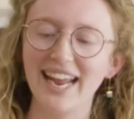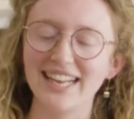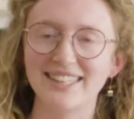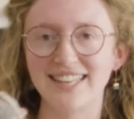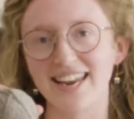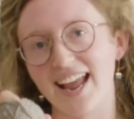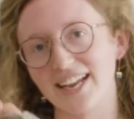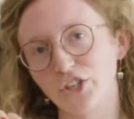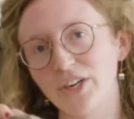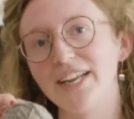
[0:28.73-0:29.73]
It's
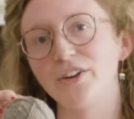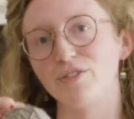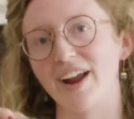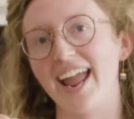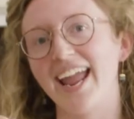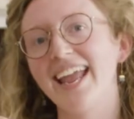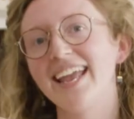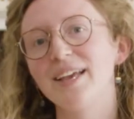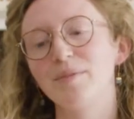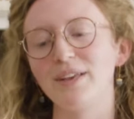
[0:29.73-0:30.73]
naturally grey